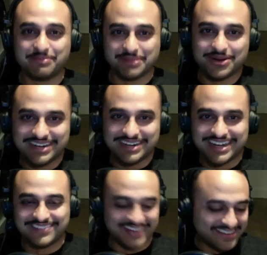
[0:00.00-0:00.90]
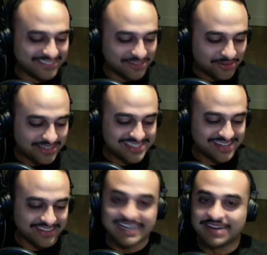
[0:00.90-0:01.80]
blowing up." I don't know where he's at
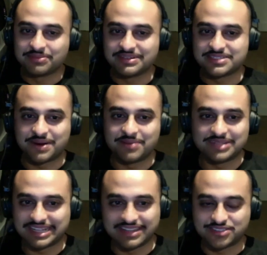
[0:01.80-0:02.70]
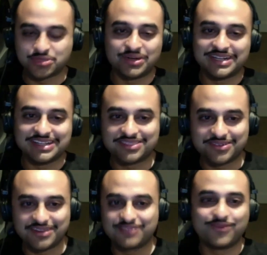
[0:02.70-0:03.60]
right now, but he's probably like at 20, 30,